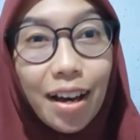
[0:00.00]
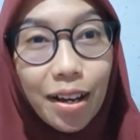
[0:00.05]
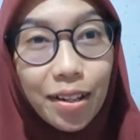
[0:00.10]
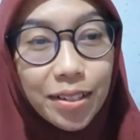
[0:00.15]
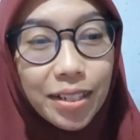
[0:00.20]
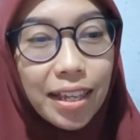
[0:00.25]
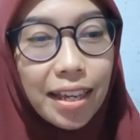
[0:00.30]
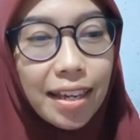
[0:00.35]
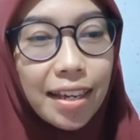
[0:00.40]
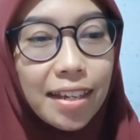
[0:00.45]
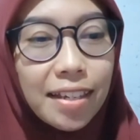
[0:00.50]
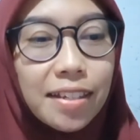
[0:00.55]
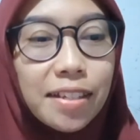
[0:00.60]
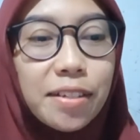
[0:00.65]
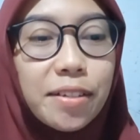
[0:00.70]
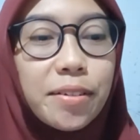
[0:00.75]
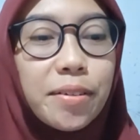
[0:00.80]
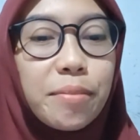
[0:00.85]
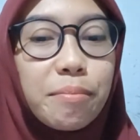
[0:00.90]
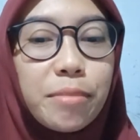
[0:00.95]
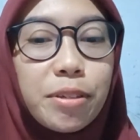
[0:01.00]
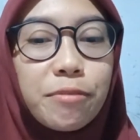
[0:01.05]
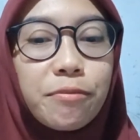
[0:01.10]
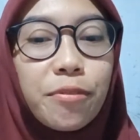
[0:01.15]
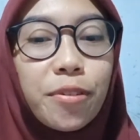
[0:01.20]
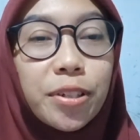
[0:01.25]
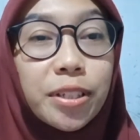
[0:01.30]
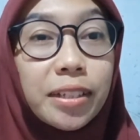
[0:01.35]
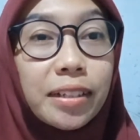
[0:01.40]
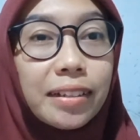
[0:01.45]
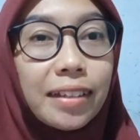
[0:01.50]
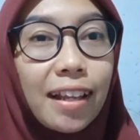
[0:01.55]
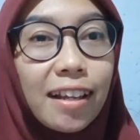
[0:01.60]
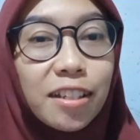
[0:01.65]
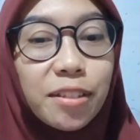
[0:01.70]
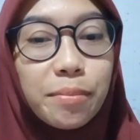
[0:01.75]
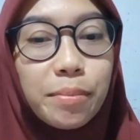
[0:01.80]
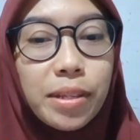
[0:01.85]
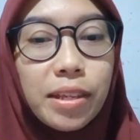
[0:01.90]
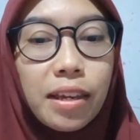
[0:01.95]
Okay, before the
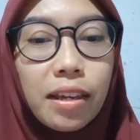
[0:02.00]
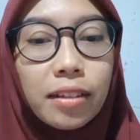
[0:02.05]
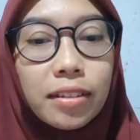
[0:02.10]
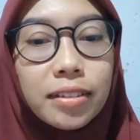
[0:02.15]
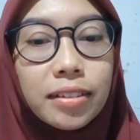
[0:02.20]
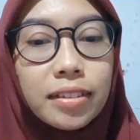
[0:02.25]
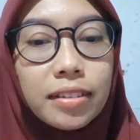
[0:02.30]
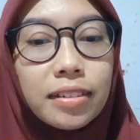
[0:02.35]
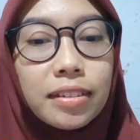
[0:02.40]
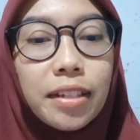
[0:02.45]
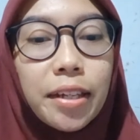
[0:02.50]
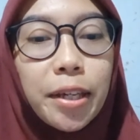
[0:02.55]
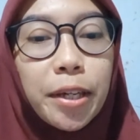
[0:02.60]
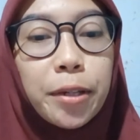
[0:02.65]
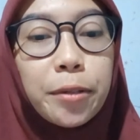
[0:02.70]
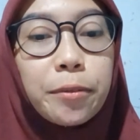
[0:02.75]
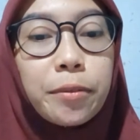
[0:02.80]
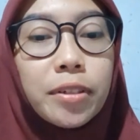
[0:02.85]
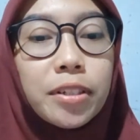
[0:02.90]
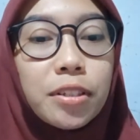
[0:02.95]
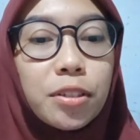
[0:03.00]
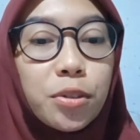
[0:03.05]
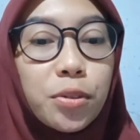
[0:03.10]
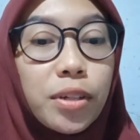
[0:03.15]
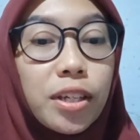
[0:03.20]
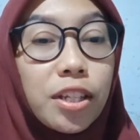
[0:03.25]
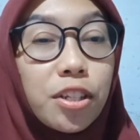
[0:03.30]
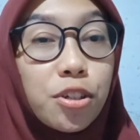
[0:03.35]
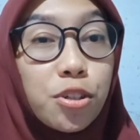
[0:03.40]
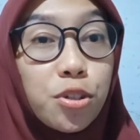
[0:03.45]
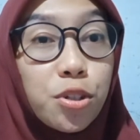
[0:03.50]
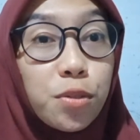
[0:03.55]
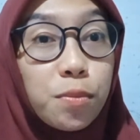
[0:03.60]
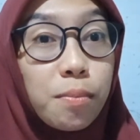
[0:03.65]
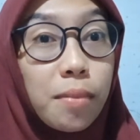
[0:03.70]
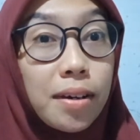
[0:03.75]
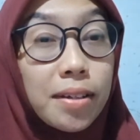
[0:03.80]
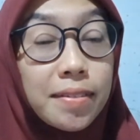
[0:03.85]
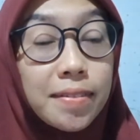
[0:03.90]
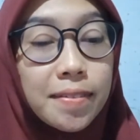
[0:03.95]
class begins, I want to introduce
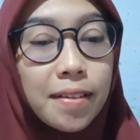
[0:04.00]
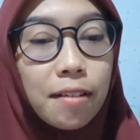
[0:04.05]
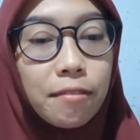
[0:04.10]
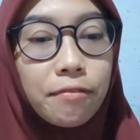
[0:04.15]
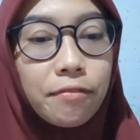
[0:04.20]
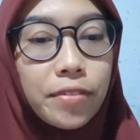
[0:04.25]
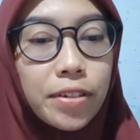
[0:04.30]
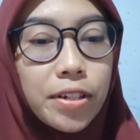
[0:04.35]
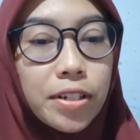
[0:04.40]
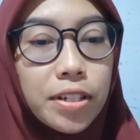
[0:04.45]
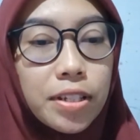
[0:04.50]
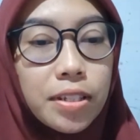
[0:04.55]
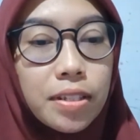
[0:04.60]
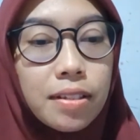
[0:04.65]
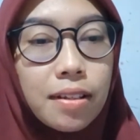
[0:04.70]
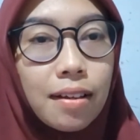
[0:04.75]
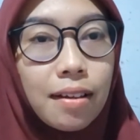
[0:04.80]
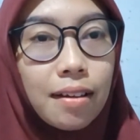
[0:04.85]
myself first.